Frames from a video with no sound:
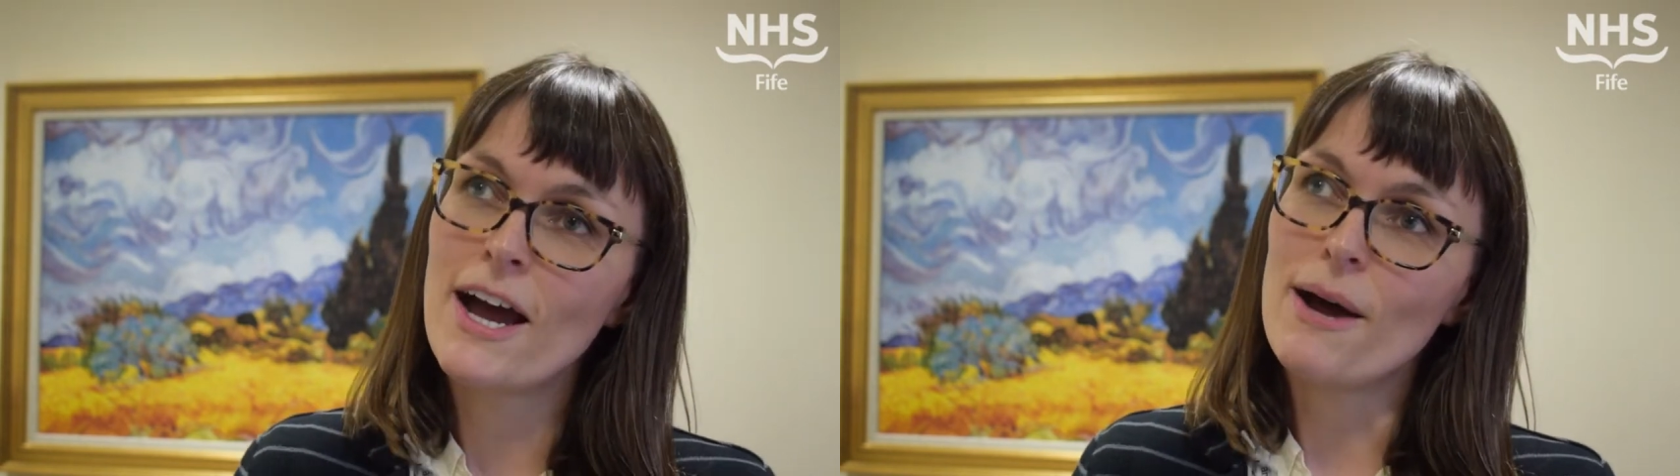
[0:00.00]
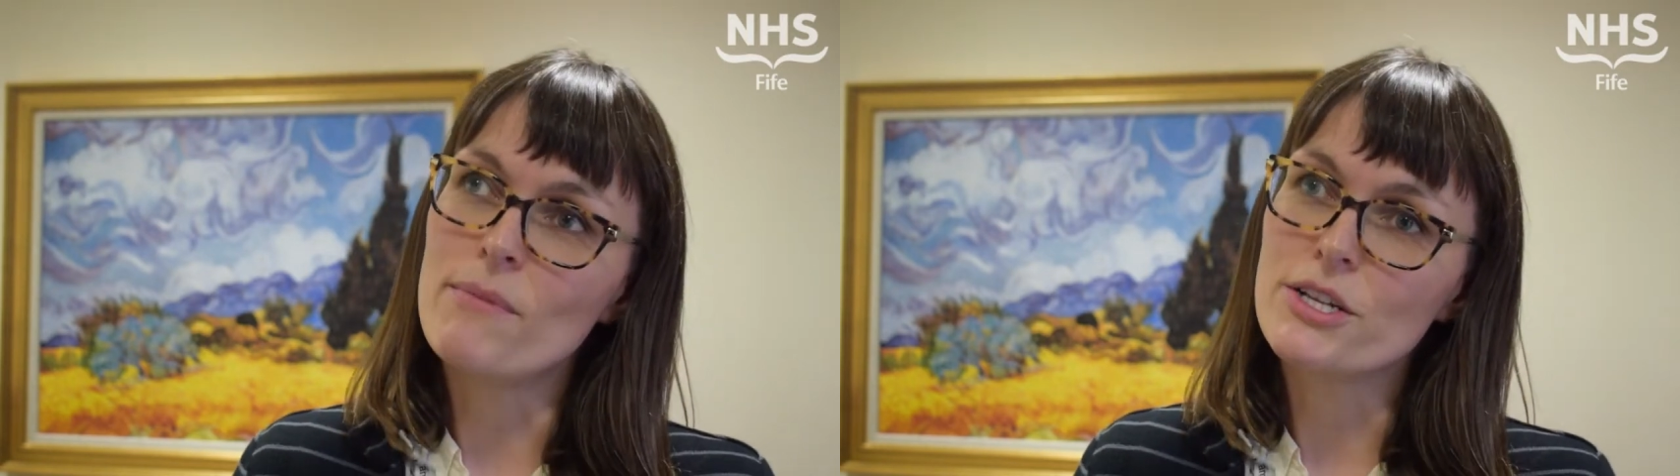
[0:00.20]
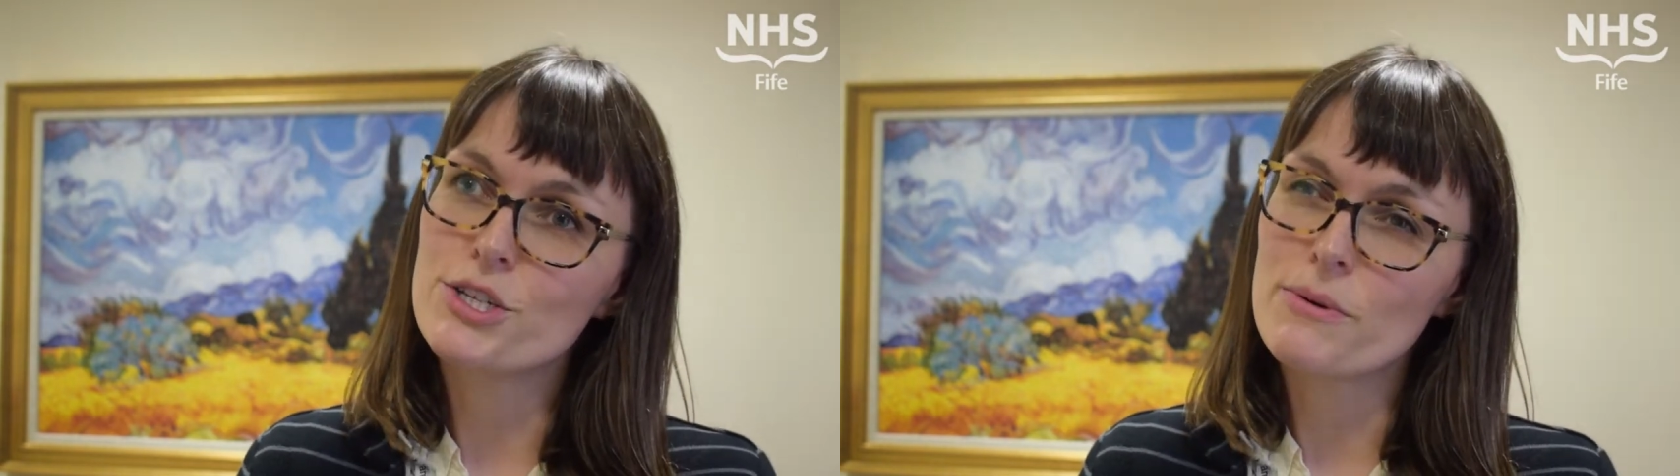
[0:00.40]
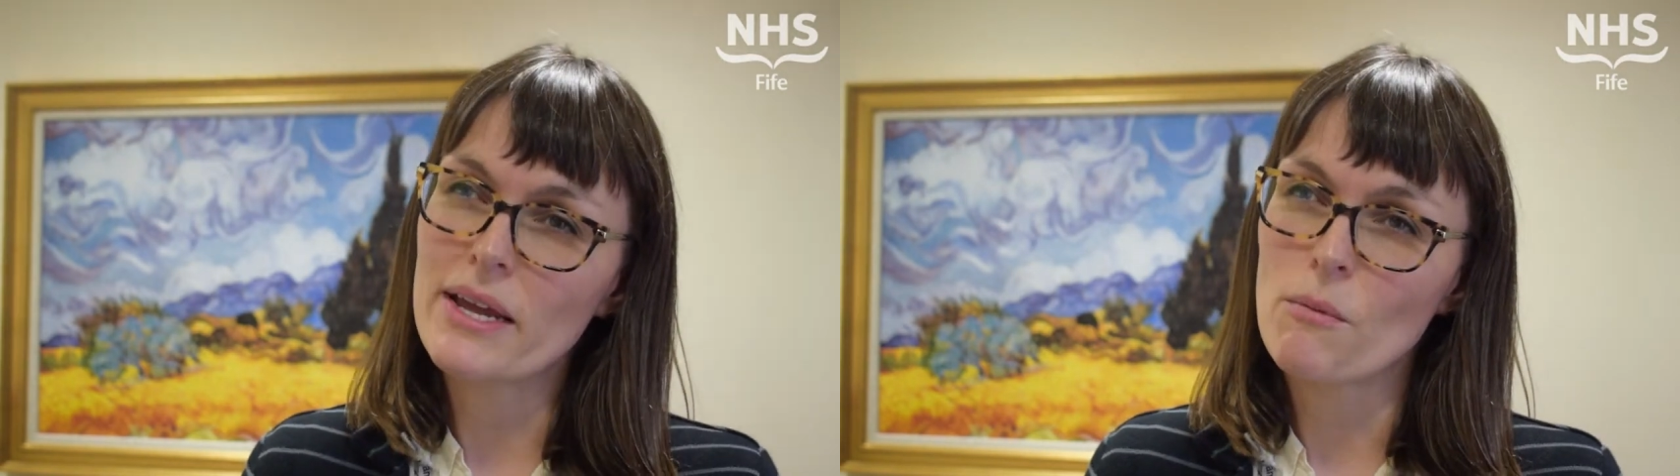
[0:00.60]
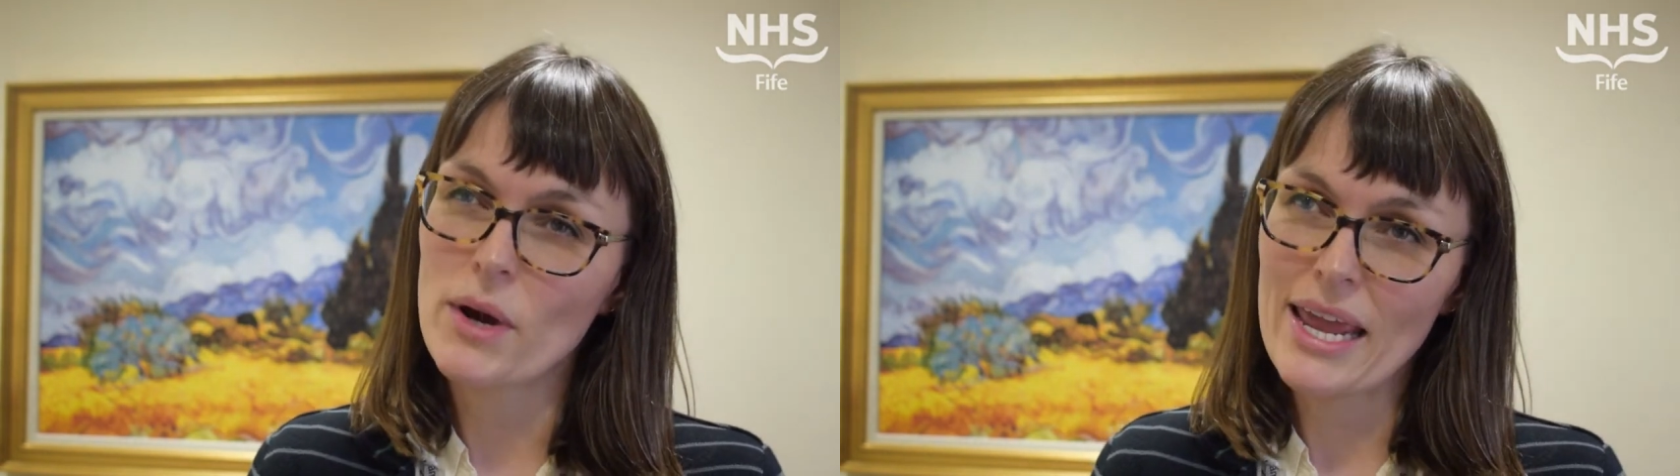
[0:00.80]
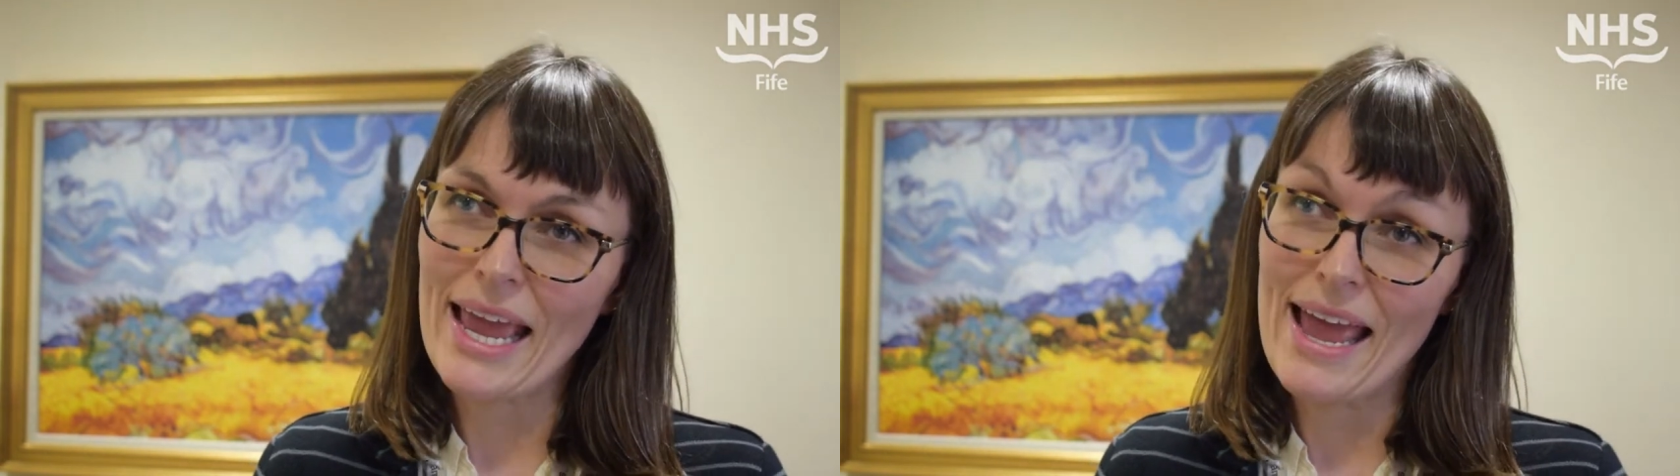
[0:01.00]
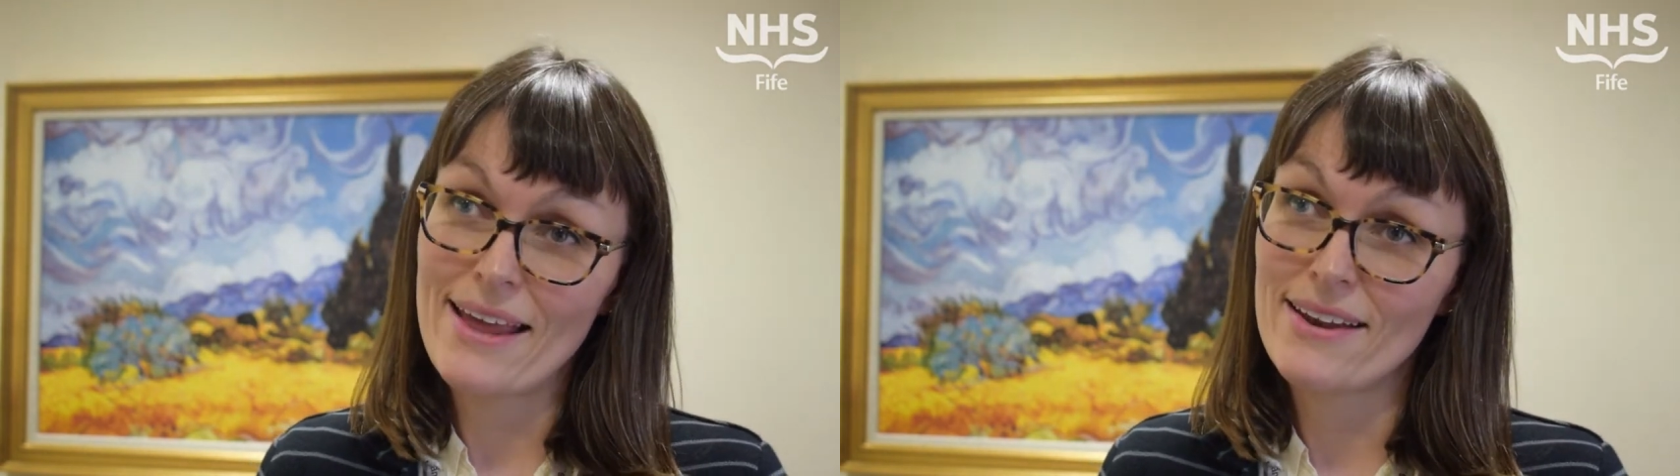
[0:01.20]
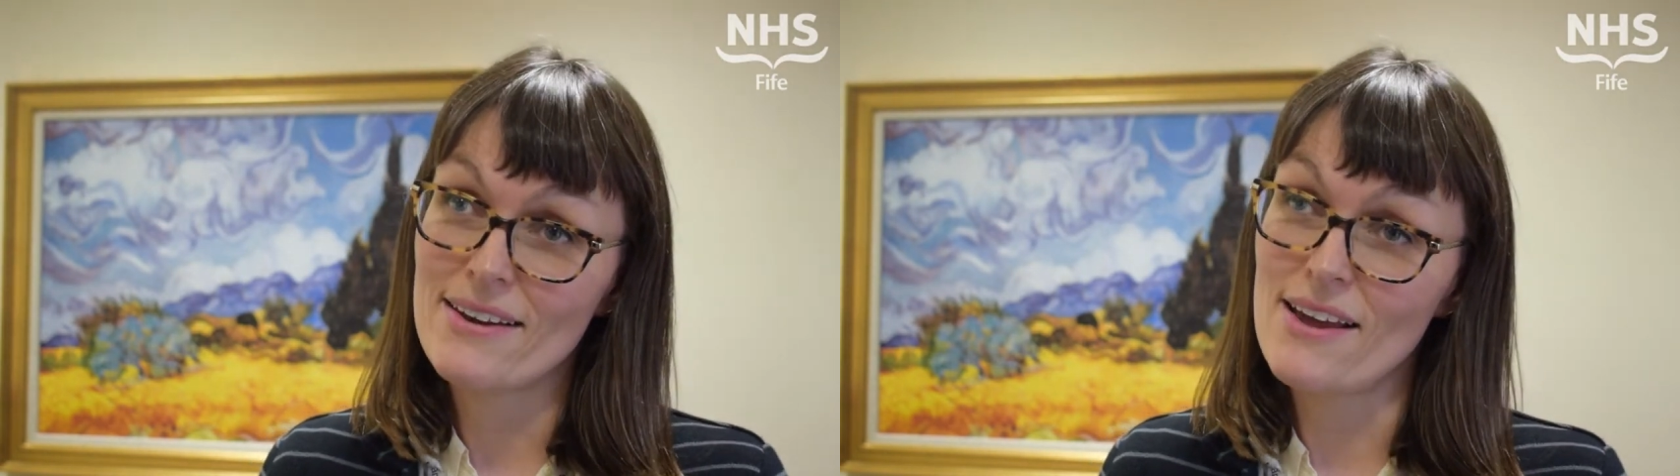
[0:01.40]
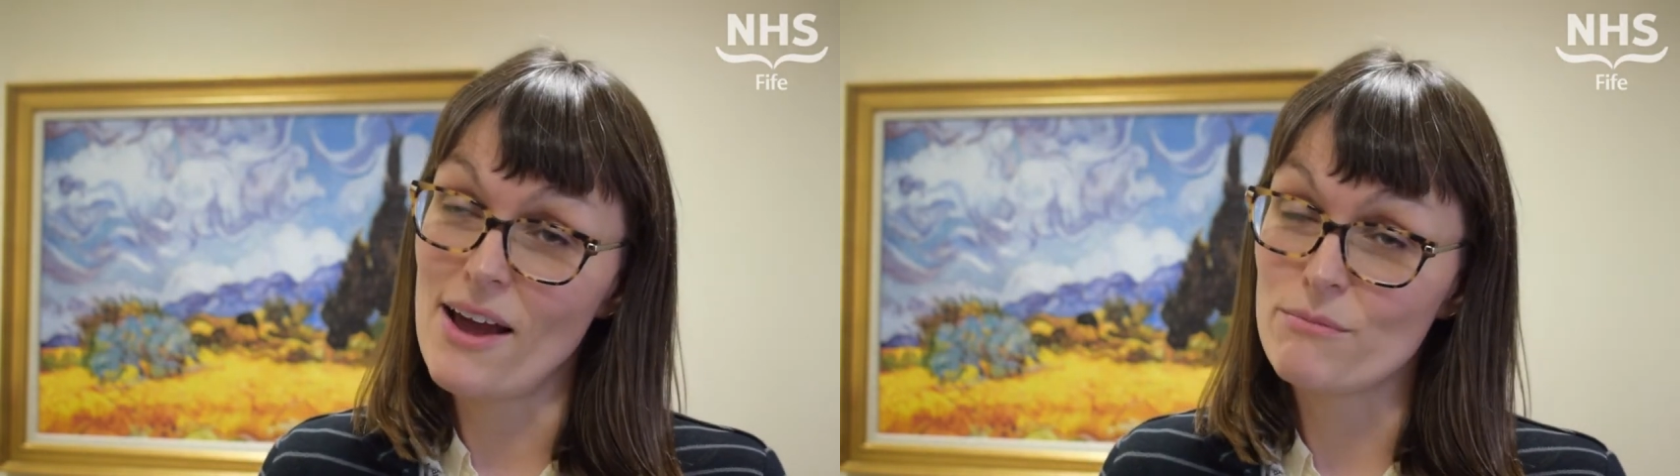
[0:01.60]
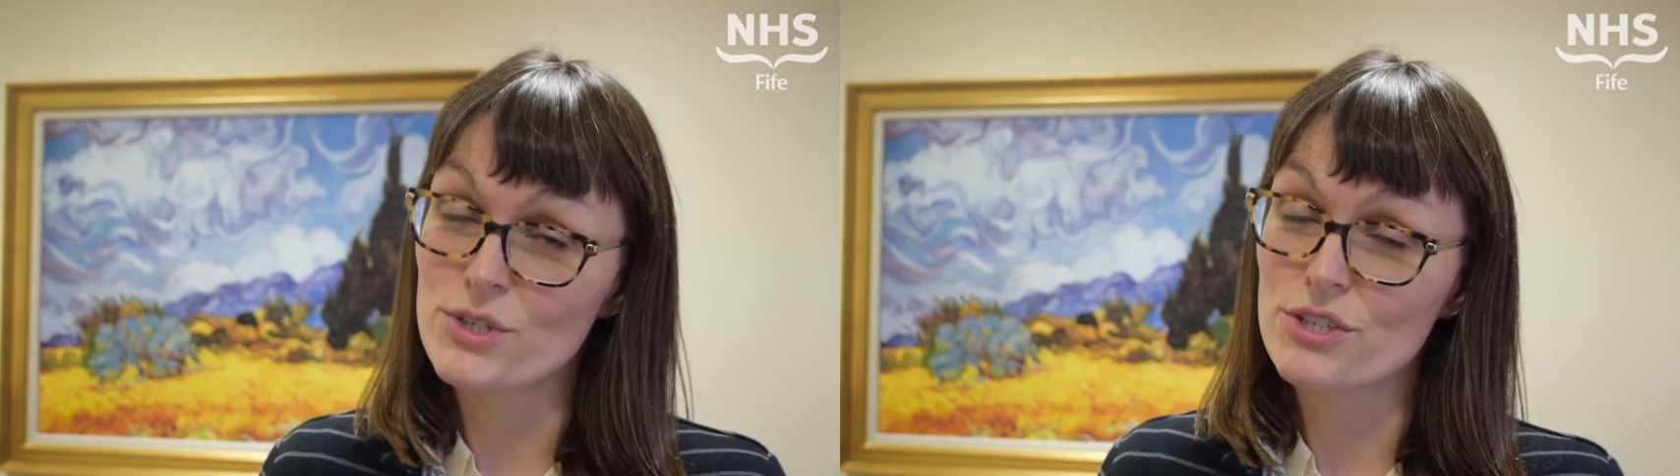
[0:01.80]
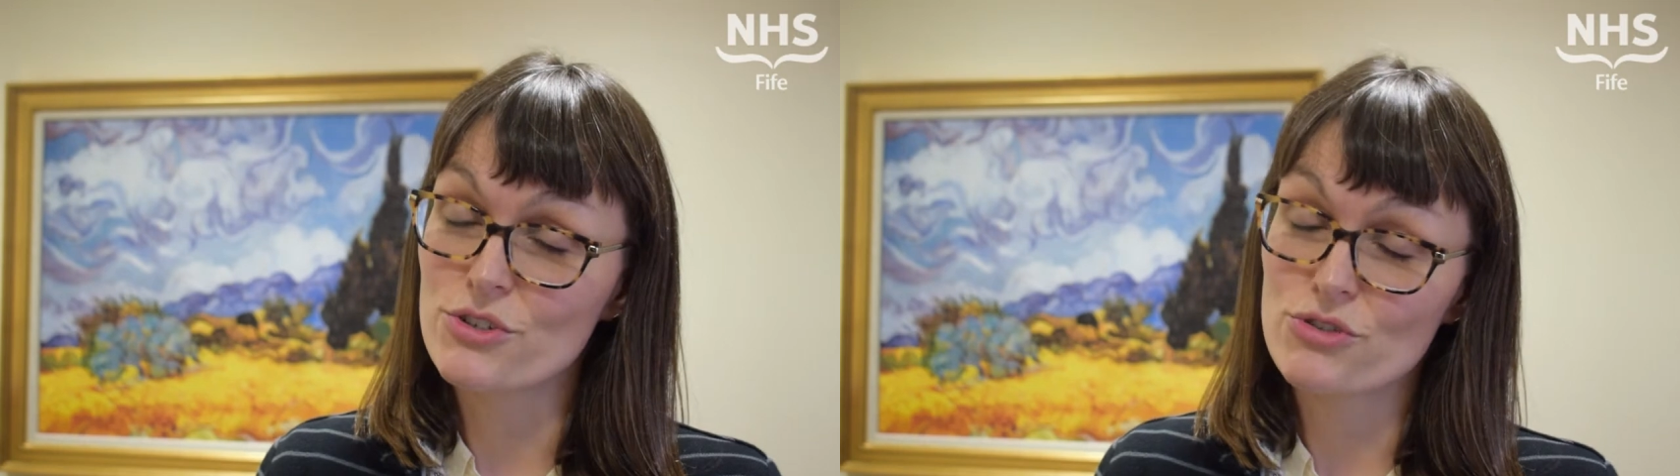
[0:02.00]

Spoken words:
and doing what I can to